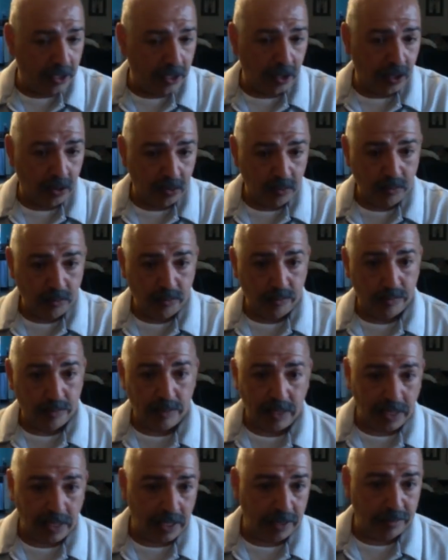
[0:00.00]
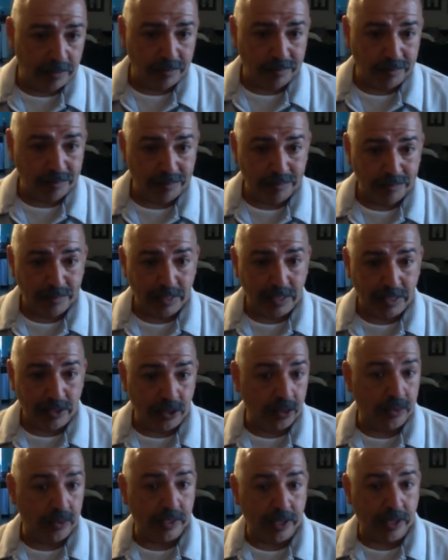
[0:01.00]
you know,
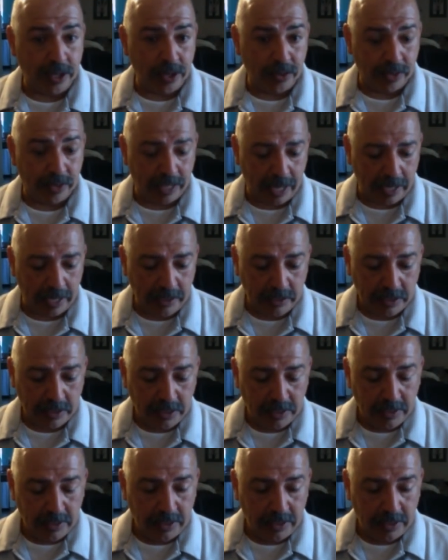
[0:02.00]
doing the Q&A.